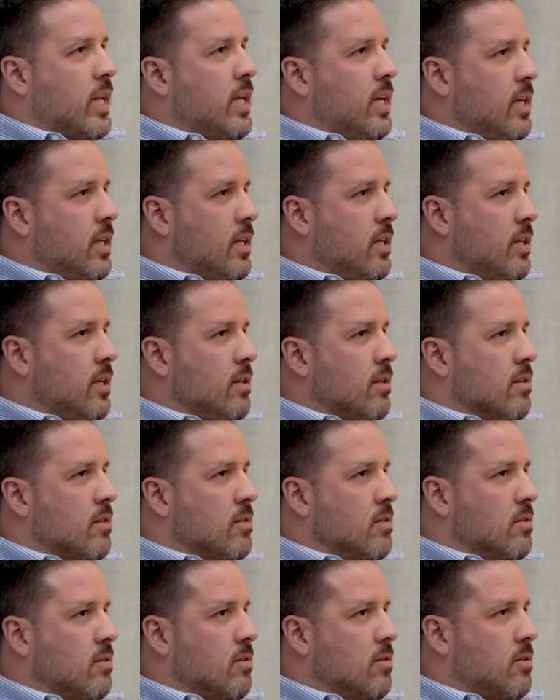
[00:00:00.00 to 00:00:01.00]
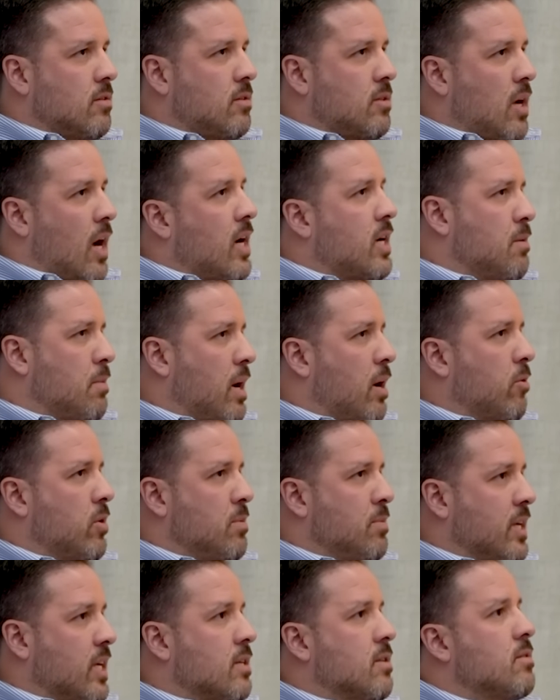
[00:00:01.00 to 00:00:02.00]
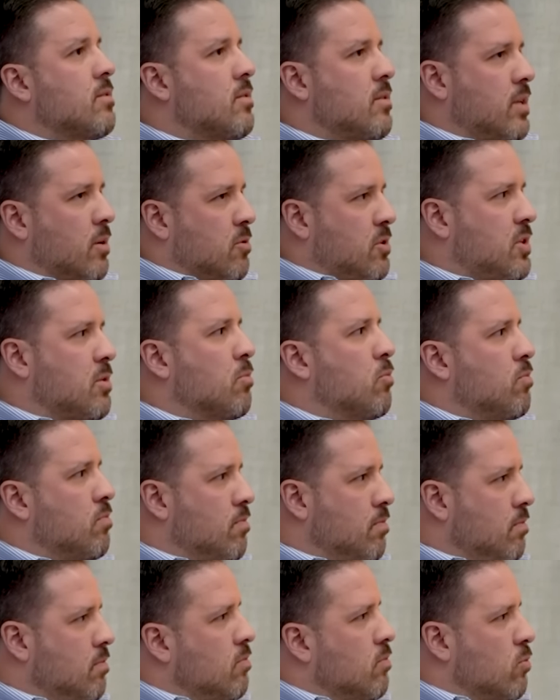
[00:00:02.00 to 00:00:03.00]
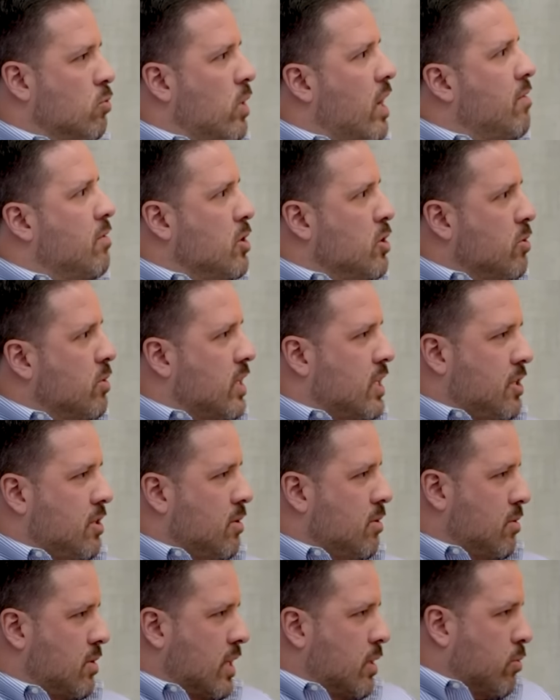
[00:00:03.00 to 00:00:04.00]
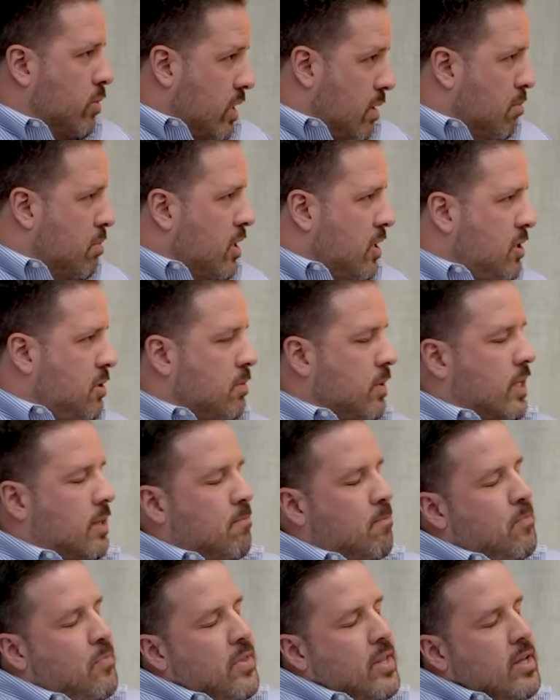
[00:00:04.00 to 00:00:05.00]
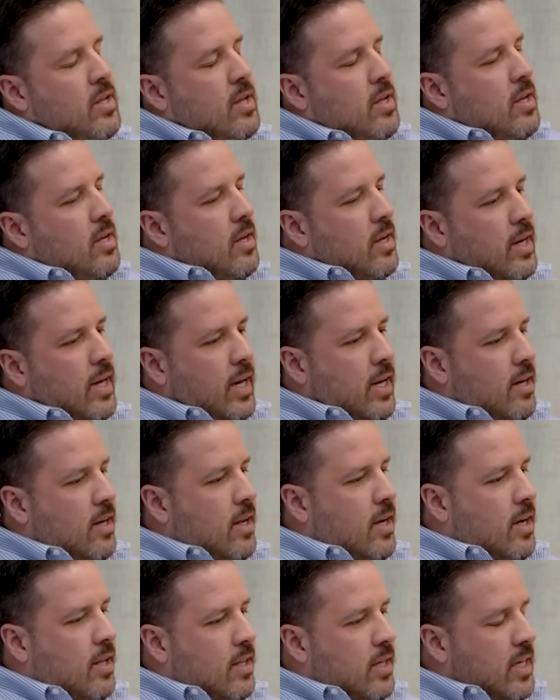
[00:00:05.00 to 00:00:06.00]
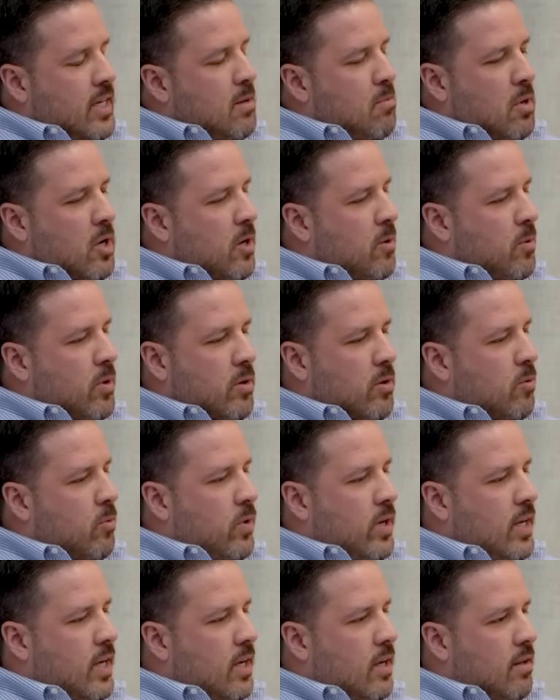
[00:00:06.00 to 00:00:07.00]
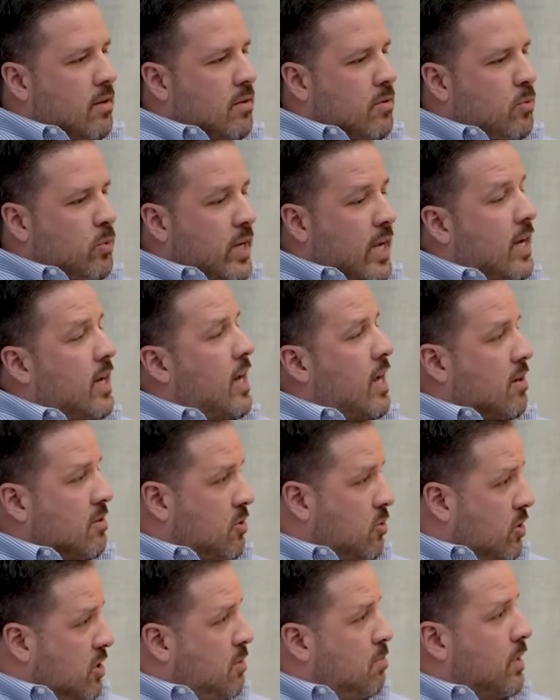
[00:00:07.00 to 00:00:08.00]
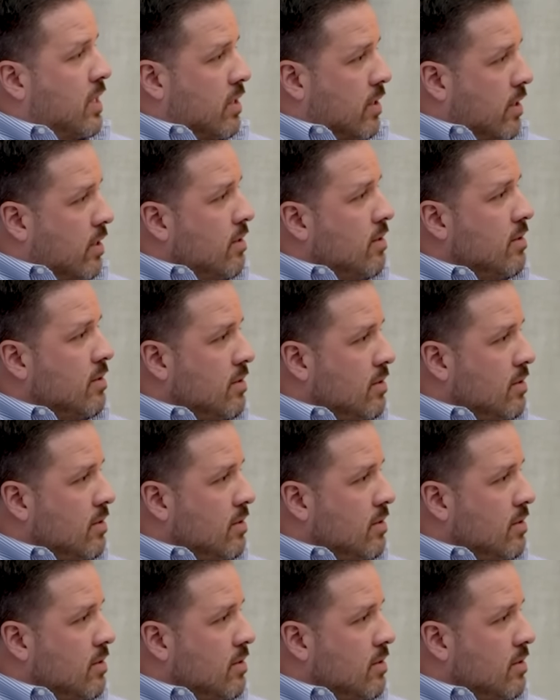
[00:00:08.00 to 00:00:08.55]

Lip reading: he talked about with me is there were some revenue issues like reimbursement. And the EMR we were with, we had an outsourced biller,